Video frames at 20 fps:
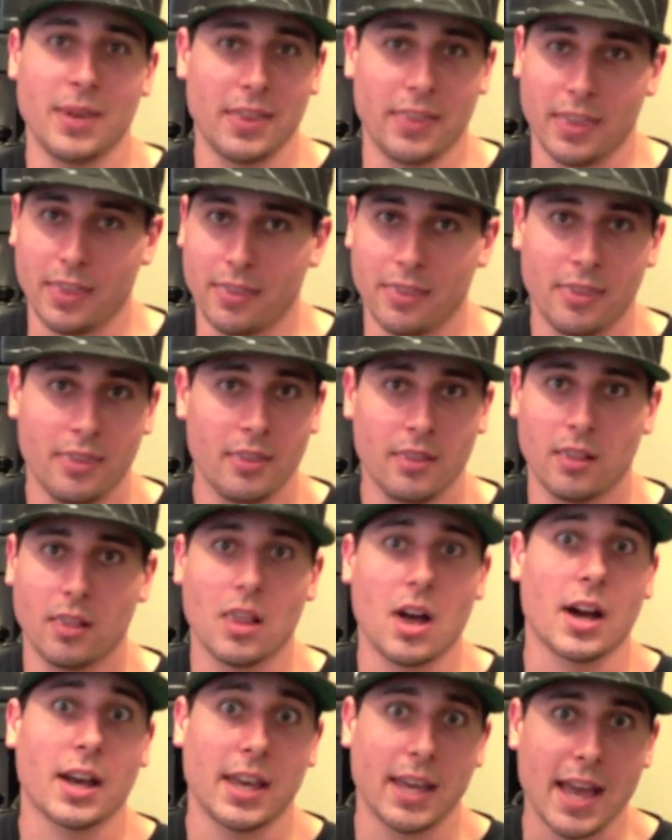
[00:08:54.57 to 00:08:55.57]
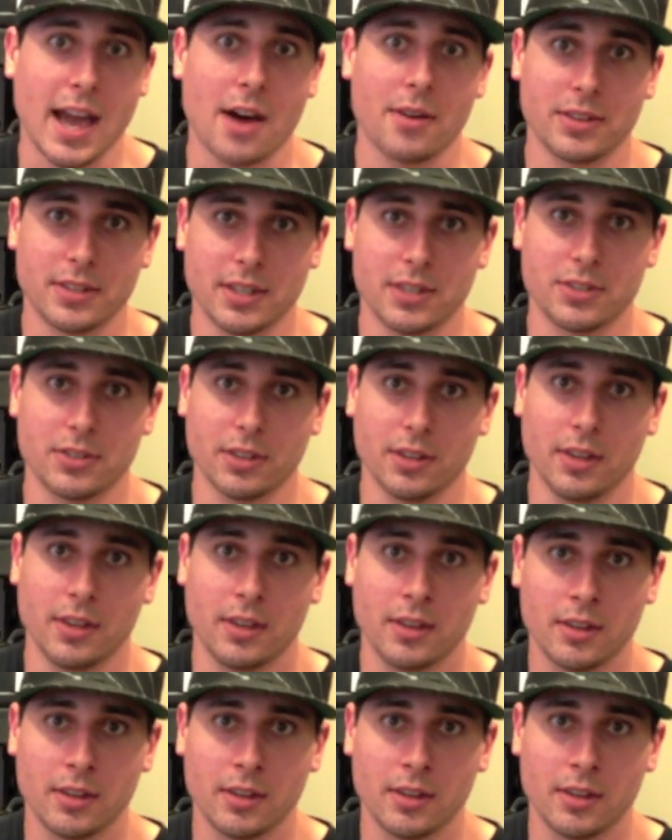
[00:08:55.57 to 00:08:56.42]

and then locking out, essentially.